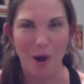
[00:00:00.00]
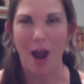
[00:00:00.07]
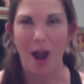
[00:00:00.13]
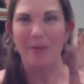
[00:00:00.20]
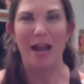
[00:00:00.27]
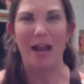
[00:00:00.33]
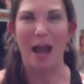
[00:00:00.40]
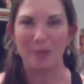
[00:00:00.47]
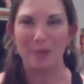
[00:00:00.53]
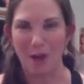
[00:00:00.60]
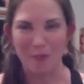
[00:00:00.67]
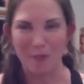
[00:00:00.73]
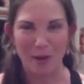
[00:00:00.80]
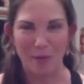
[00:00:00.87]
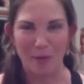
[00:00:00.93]
I mean, I love
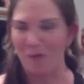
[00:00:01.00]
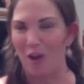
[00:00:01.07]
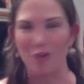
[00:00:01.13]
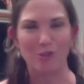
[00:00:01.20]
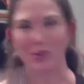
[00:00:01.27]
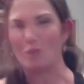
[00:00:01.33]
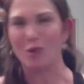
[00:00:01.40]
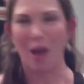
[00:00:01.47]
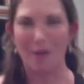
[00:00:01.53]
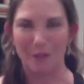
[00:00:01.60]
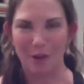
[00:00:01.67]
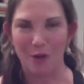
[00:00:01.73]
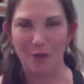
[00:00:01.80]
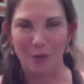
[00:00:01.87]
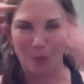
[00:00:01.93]
being a professional and traveling
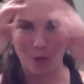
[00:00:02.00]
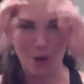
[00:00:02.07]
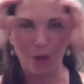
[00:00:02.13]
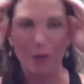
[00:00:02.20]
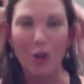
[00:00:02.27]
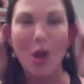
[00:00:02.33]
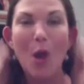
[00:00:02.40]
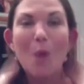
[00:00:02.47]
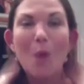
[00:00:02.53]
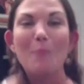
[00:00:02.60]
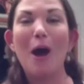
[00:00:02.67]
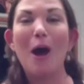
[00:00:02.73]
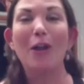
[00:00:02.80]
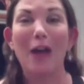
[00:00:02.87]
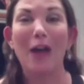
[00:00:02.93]
all over the world,
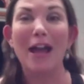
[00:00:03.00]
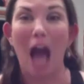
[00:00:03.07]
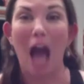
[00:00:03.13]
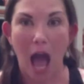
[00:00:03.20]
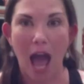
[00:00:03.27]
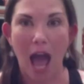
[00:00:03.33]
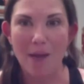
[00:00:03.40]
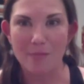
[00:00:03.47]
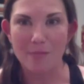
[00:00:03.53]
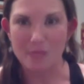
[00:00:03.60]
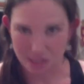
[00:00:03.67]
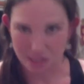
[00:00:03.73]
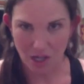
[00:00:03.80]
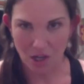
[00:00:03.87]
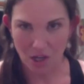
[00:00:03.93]
but like I am
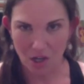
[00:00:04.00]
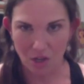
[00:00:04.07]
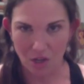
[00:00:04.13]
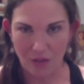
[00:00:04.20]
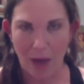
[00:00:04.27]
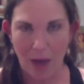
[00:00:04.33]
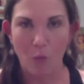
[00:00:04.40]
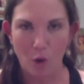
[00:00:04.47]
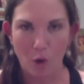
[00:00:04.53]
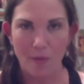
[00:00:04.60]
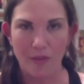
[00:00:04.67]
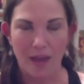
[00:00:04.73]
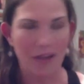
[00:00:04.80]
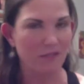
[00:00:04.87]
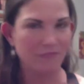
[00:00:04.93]
still that woman,
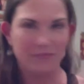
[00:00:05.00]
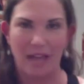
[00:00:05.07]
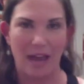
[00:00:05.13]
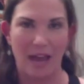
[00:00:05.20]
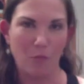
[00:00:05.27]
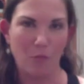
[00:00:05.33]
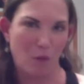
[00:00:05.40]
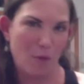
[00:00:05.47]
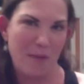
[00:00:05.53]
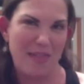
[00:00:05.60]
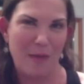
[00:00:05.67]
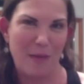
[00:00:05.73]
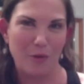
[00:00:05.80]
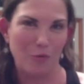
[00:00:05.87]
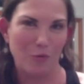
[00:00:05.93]
that woman
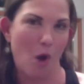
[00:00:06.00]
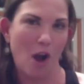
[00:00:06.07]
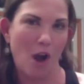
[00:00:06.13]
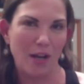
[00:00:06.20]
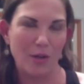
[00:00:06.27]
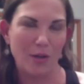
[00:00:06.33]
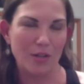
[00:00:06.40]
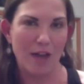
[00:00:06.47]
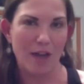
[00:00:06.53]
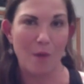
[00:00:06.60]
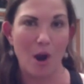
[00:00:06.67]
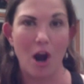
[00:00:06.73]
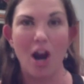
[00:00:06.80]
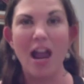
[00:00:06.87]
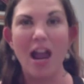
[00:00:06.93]
that would walk into a dive
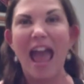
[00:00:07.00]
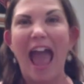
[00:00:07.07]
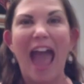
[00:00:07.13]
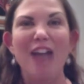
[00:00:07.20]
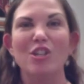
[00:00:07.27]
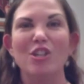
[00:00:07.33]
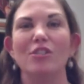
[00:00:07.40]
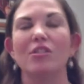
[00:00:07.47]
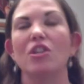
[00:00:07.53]
bar and just,